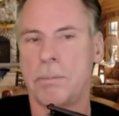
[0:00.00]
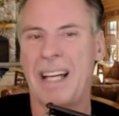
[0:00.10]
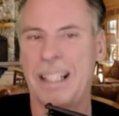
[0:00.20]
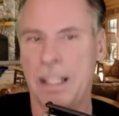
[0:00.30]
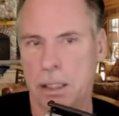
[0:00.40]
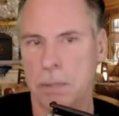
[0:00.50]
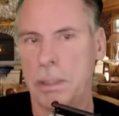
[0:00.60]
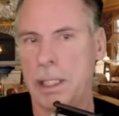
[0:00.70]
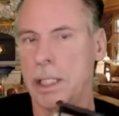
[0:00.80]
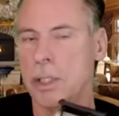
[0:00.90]
Mike
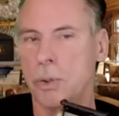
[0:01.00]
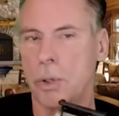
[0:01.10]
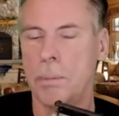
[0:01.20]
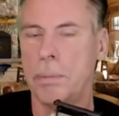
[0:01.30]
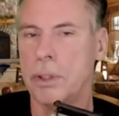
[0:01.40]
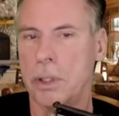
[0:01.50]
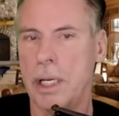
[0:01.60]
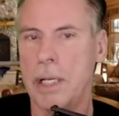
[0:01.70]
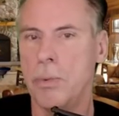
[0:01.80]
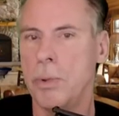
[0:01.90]
Huckabee and Trump
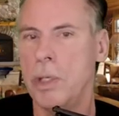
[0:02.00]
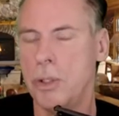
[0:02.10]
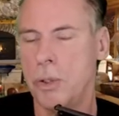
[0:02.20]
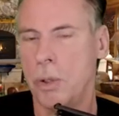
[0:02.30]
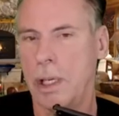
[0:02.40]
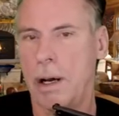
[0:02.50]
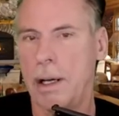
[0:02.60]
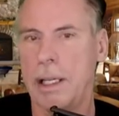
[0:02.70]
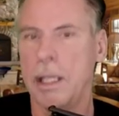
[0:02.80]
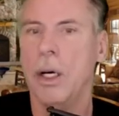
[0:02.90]
attorney Rudy
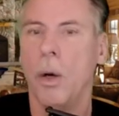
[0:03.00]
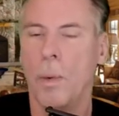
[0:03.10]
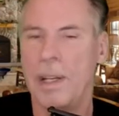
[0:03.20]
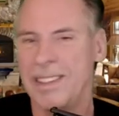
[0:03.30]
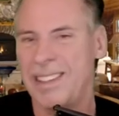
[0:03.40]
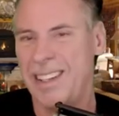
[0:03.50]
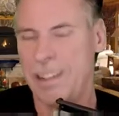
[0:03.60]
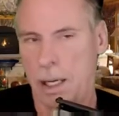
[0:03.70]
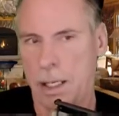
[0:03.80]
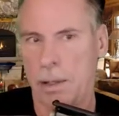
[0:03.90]
Giuliani Wednesday
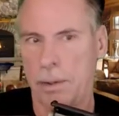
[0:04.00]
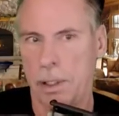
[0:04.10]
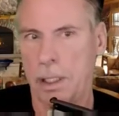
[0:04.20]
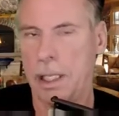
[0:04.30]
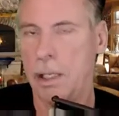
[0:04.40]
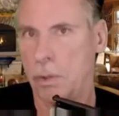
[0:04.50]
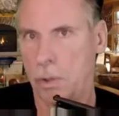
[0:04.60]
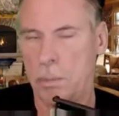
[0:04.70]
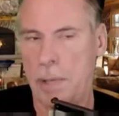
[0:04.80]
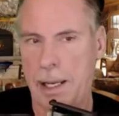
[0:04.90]
night on the
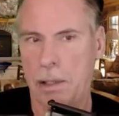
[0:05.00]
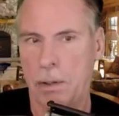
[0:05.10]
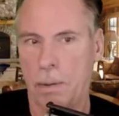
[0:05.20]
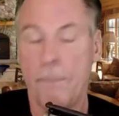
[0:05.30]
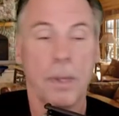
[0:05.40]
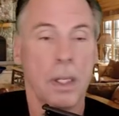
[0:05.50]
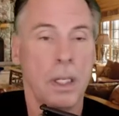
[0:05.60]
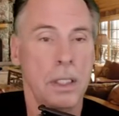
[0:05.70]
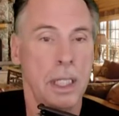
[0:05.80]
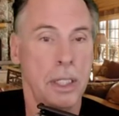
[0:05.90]
Ingraham Angle.
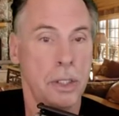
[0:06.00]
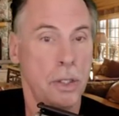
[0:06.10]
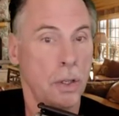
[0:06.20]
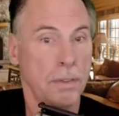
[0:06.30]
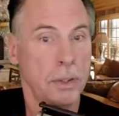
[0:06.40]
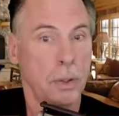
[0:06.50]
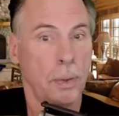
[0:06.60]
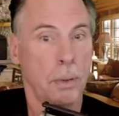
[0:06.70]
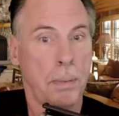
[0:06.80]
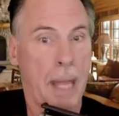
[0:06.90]
diGenova
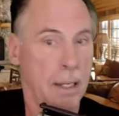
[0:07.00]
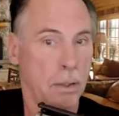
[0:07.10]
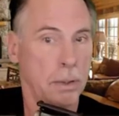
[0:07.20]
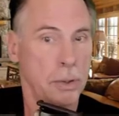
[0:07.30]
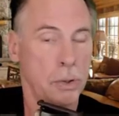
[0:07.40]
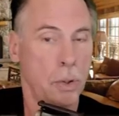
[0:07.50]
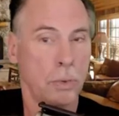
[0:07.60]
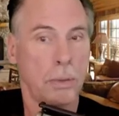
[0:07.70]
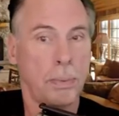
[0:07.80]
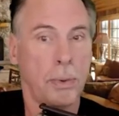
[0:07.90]
told a panel a solo
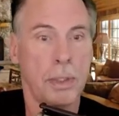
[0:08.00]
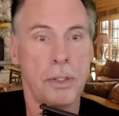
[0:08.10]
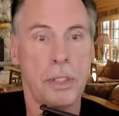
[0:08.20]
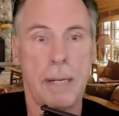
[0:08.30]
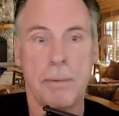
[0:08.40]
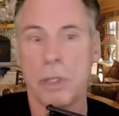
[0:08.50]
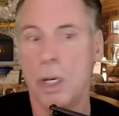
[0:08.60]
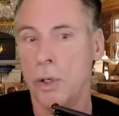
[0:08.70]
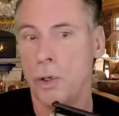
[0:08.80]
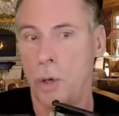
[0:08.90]
report on James
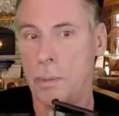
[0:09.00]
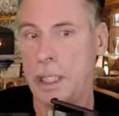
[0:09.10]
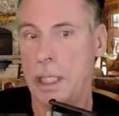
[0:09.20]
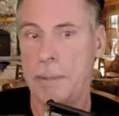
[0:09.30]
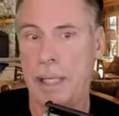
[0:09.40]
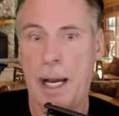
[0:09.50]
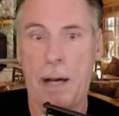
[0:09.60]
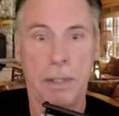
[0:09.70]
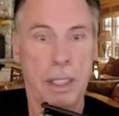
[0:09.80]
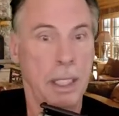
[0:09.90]
Comey coming
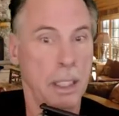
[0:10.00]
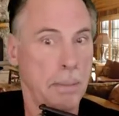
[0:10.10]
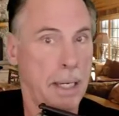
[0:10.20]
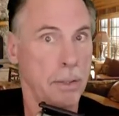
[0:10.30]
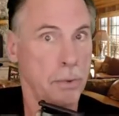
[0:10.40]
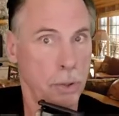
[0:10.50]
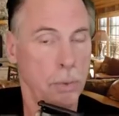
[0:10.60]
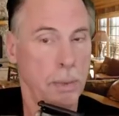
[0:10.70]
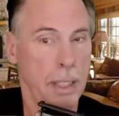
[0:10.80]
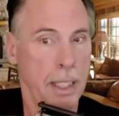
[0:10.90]
out in about
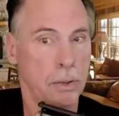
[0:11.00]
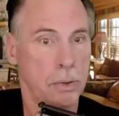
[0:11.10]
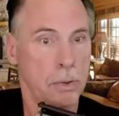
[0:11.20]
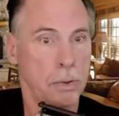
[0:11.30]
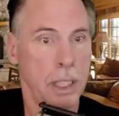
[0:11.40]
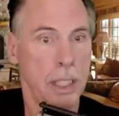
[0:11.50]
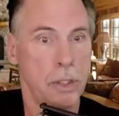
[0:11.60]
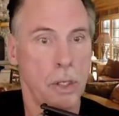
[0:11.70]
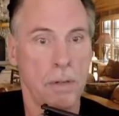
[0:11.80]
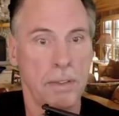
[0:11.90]
2 weeks.
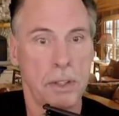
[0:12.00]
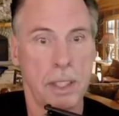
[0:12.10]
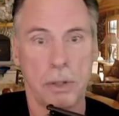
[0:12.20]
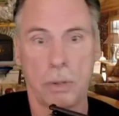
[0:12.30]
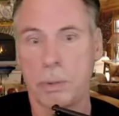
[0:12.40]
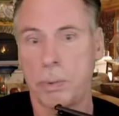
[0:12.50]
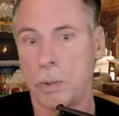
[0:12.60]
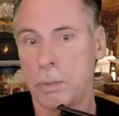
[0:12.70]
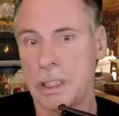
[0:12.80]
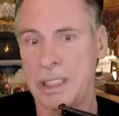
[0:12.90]
diGenova says the
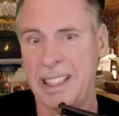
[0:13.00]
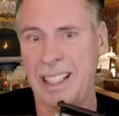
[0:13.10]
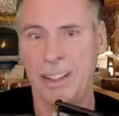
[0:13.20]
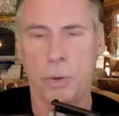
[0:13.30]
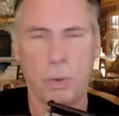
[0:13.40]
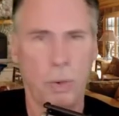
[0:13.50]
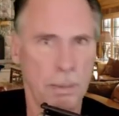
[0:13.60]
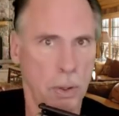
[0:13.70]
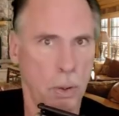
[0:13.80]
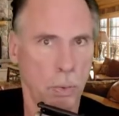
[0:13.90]
report will contain
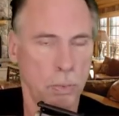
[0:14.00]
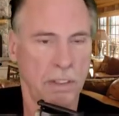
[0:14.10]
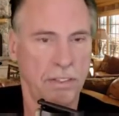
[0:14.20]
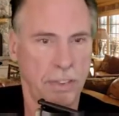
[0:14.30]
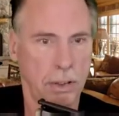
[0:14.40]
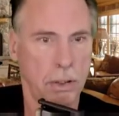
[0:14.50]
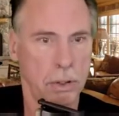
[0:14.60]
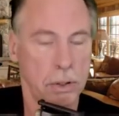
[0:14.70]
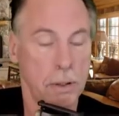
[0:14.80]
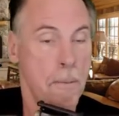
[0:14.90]
criminal
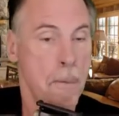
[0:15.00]
referrals.